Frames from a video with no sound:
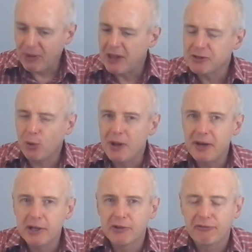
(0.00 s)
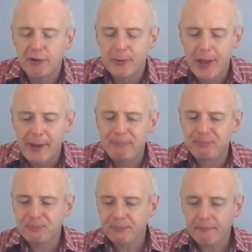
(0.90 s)
Yeah, there's quite nice fruit there.
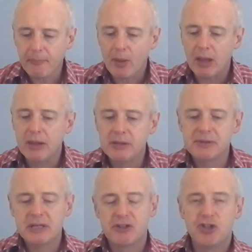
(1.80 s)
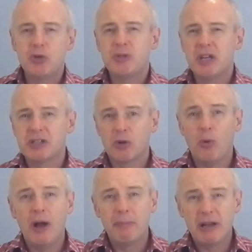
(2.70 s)
There's this juiciness and
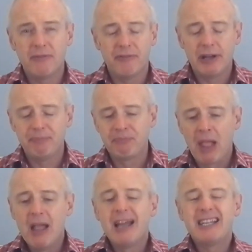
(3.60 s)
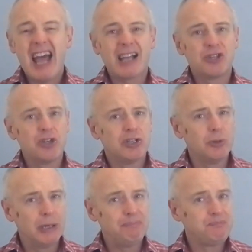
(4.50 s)
quite a bit of texture
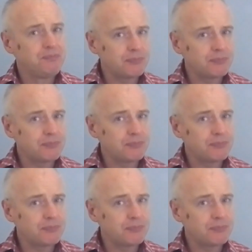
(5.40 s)
to it.